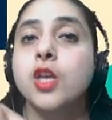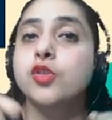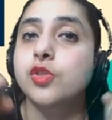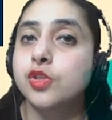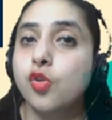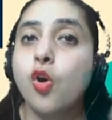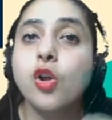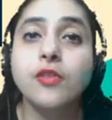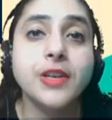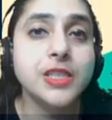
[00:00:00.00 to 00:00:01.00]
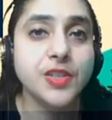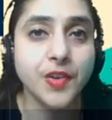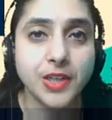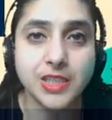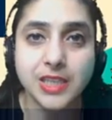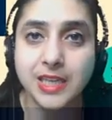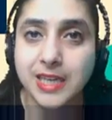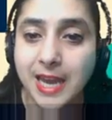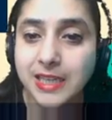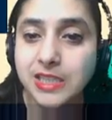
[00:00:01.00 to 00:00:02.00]
So it's always greater than
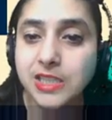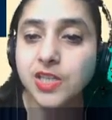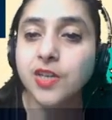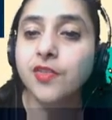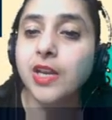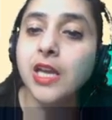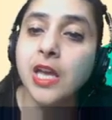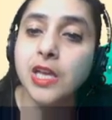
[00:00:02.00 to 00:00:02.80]
90 degree.